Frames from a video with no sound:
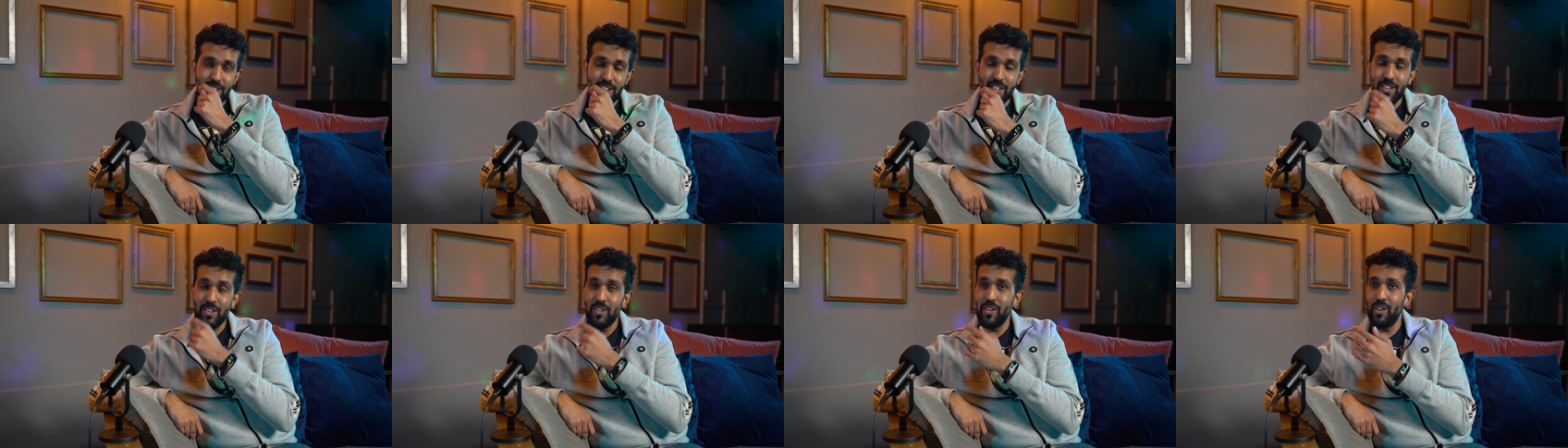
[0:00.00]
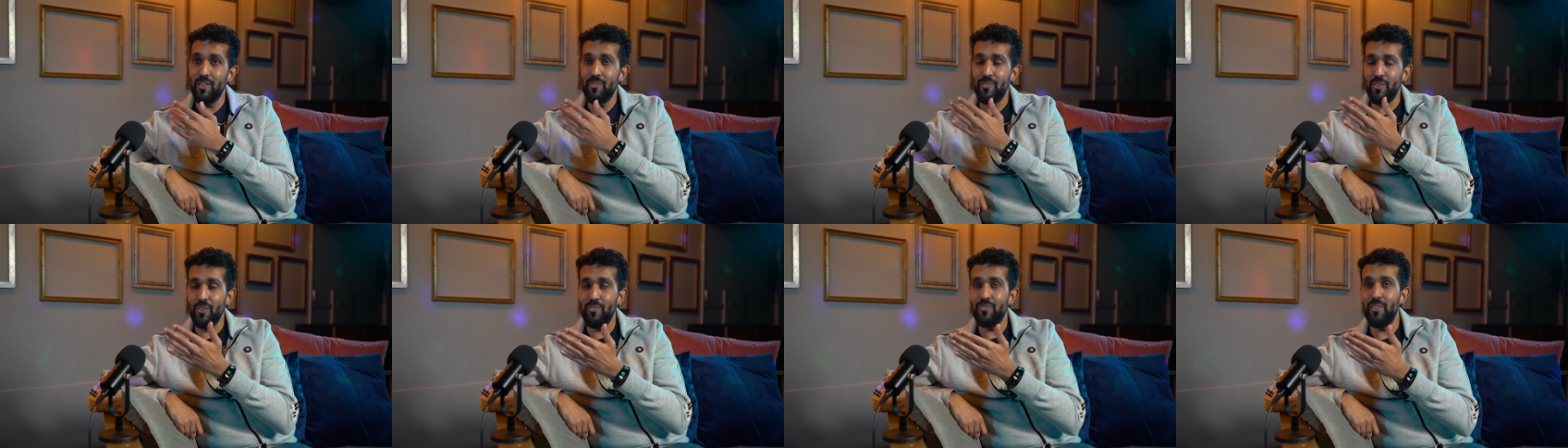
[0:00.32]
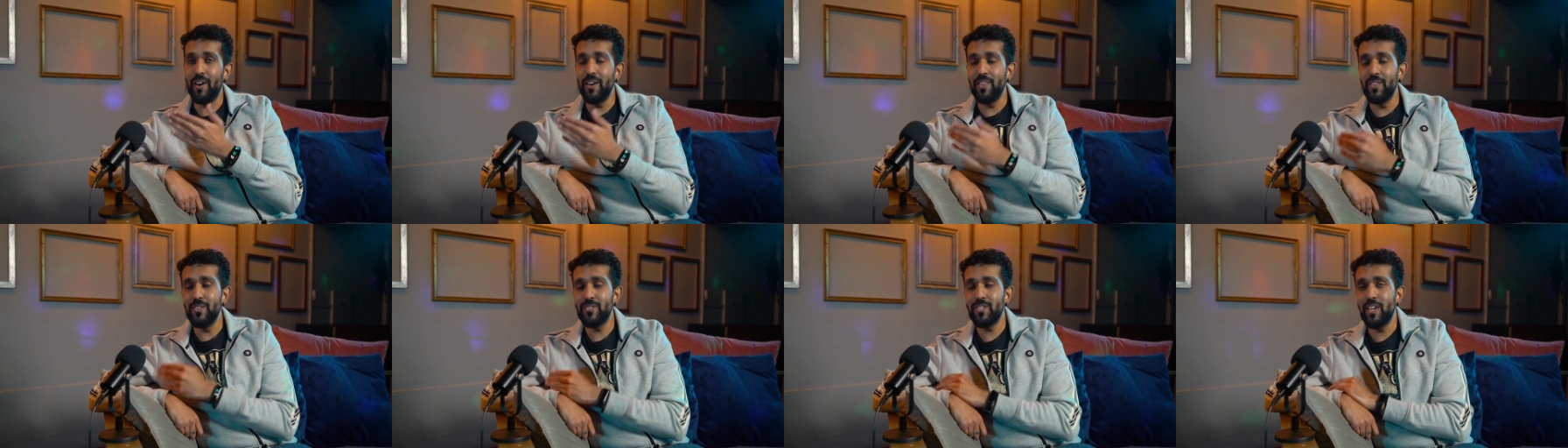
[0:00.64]
I don't know if you
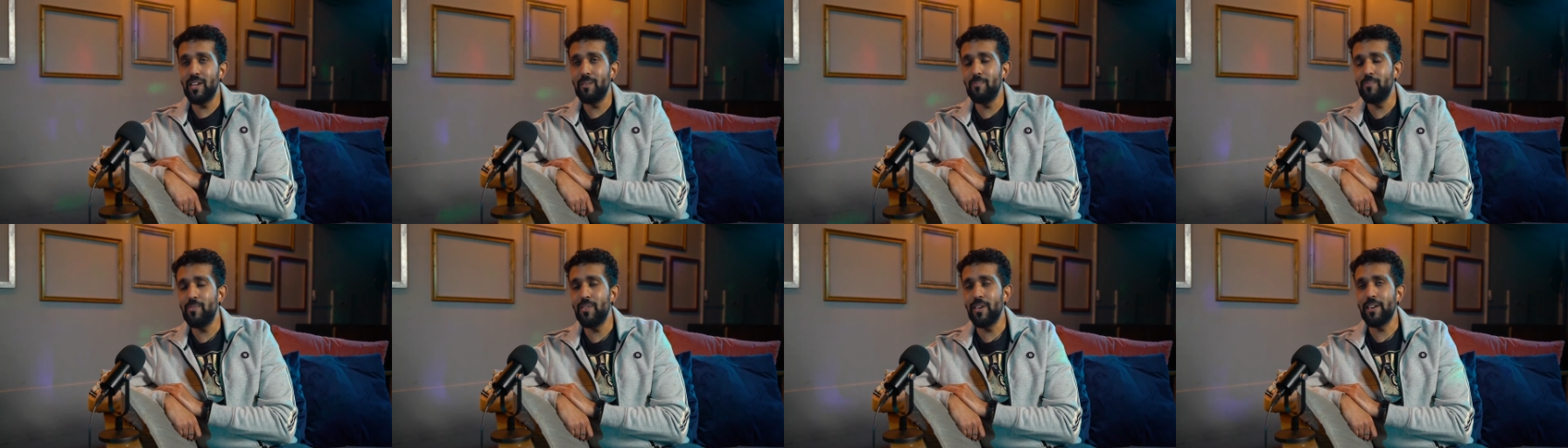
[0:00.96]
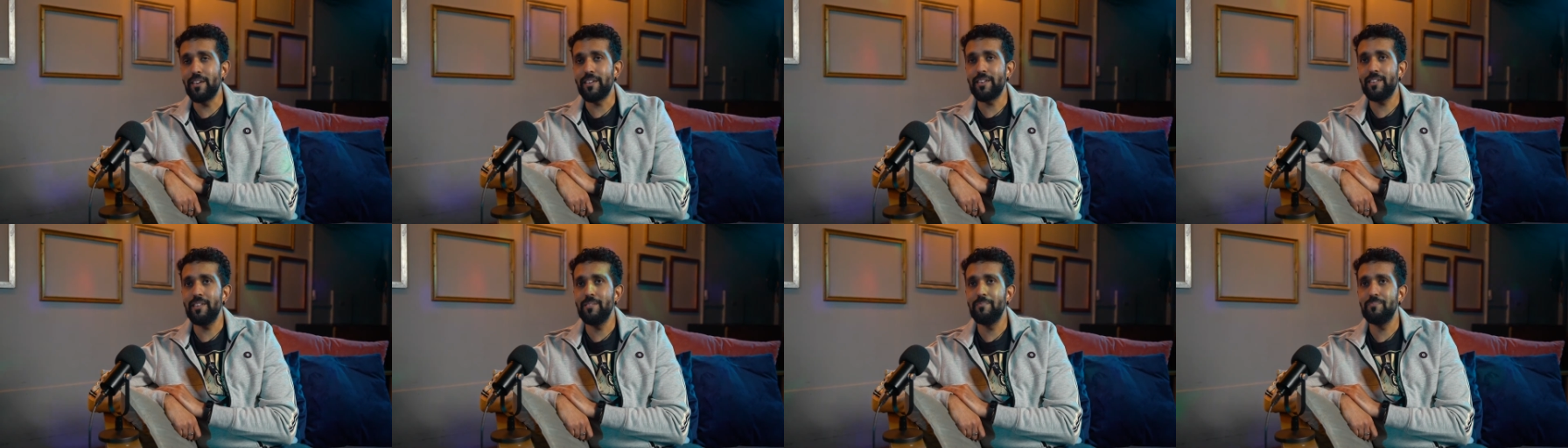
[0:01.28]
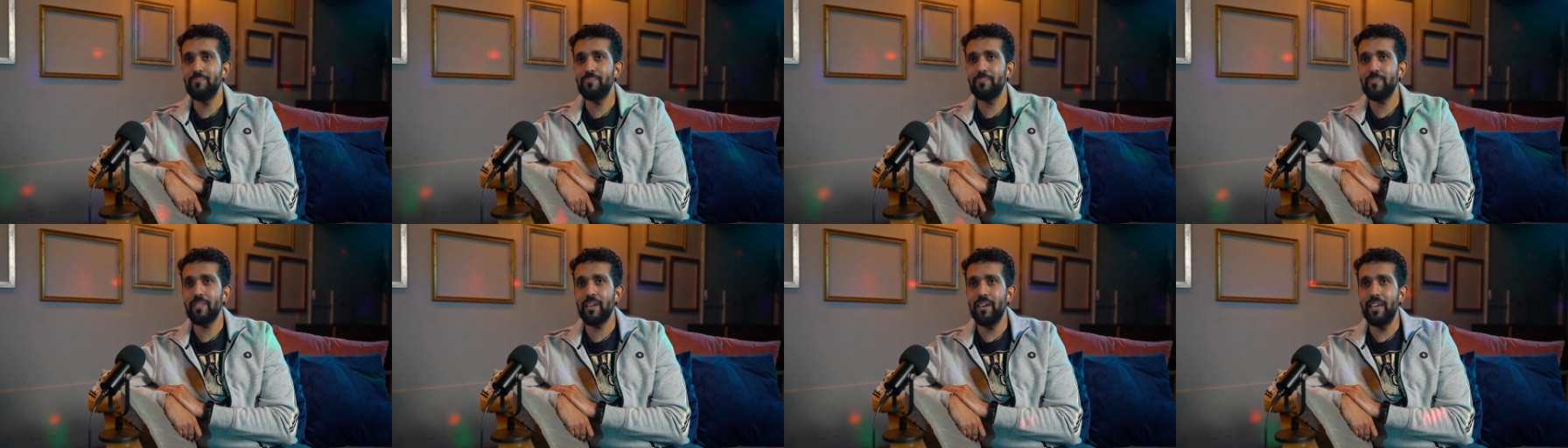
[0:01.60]
find the same thing.
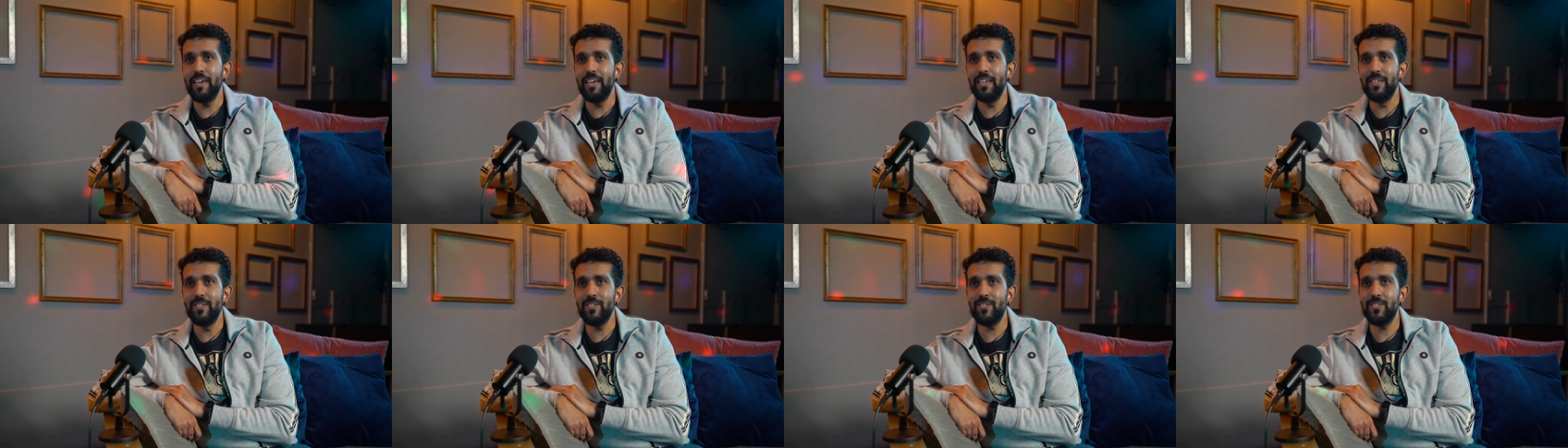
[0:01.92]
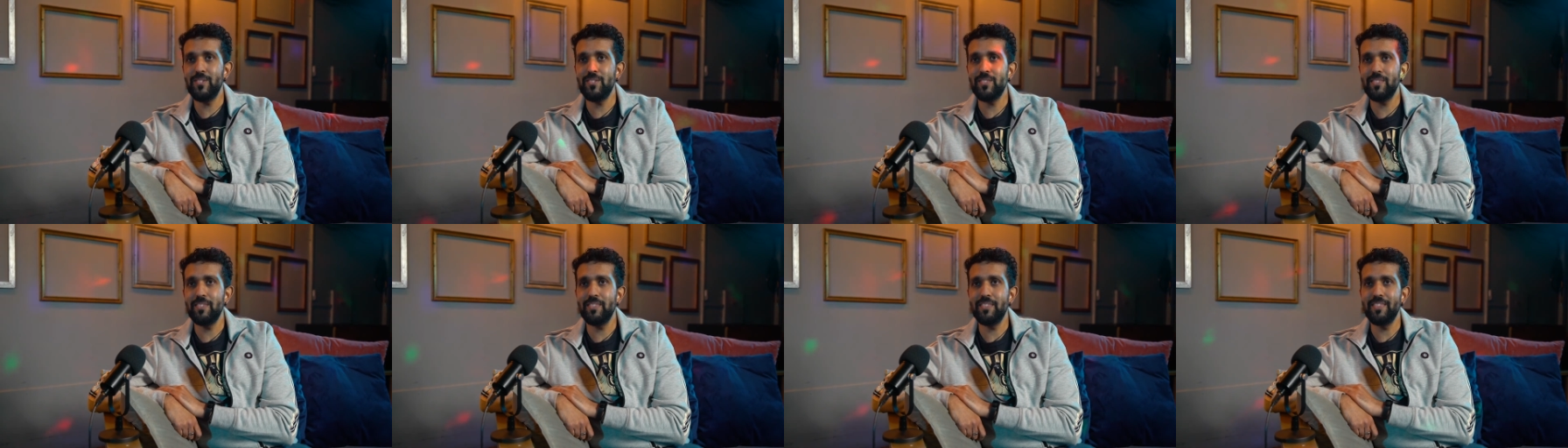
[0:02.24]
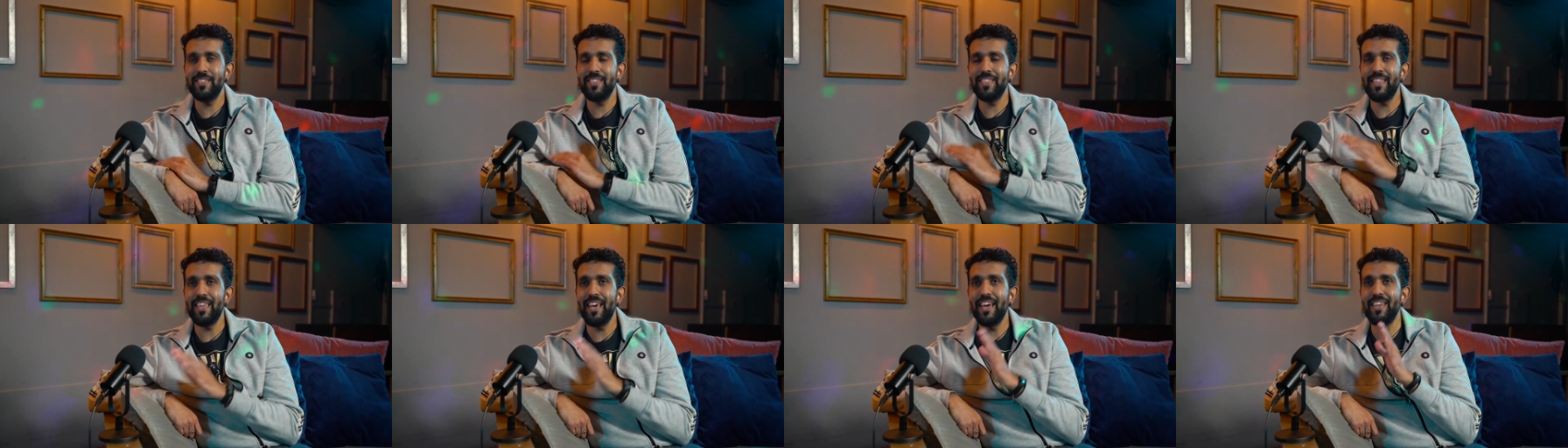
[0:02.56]
It's
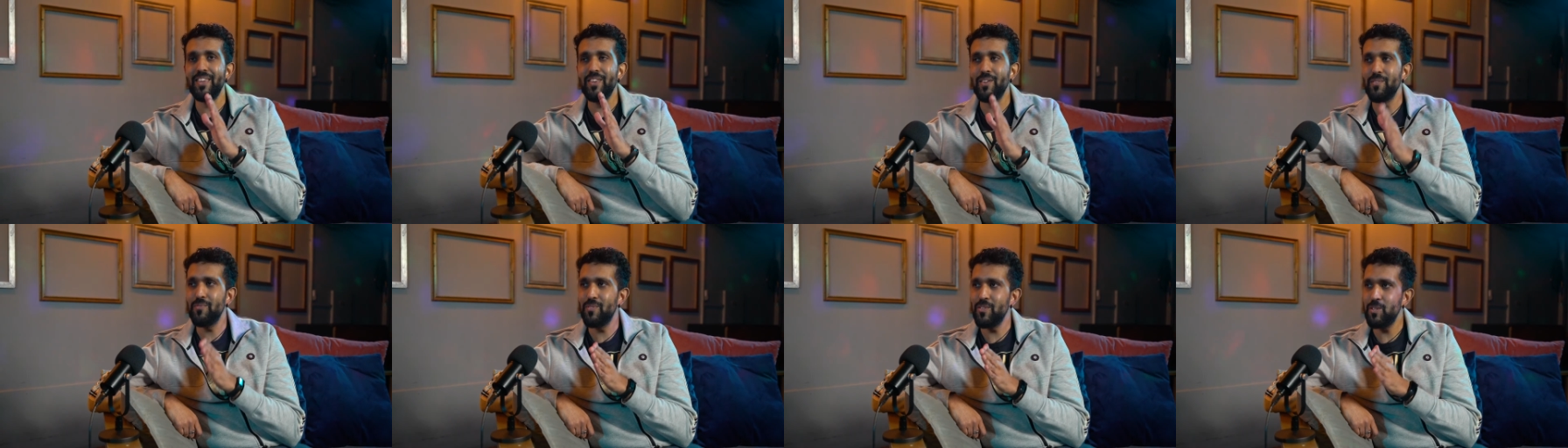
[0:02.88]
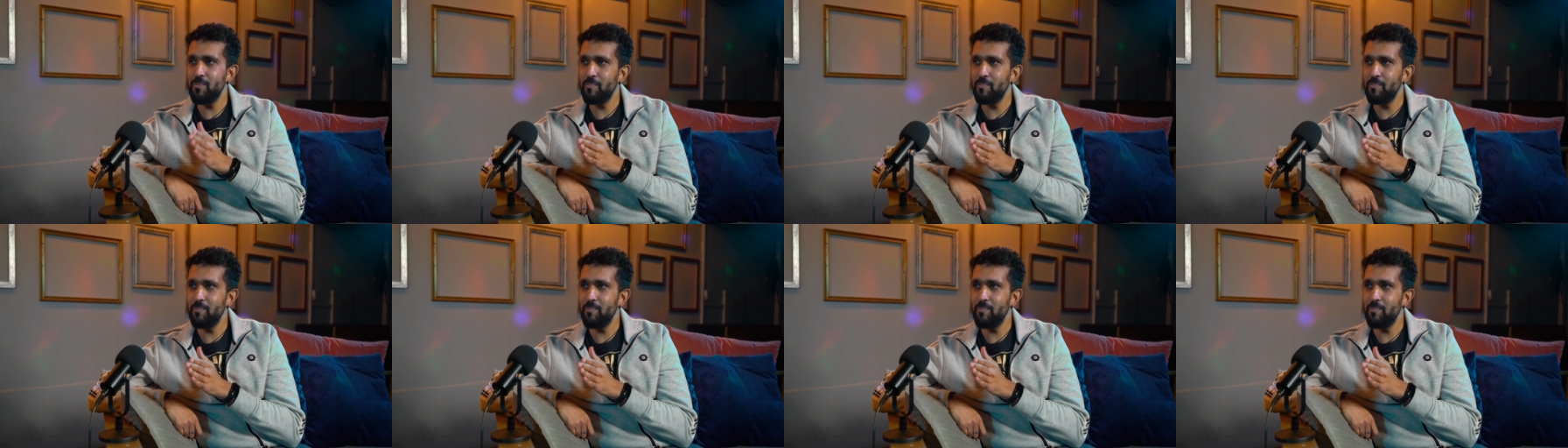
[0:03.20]
end of the